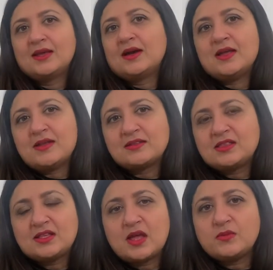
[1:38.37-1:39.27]
Another
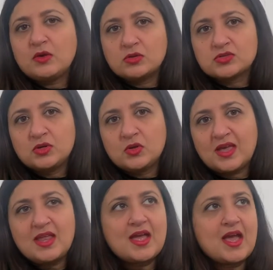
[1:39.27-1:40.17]
thing that we also look
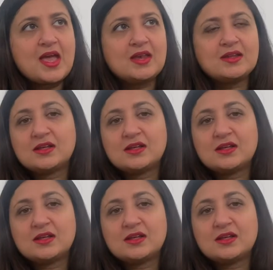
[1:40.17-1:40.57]
at, and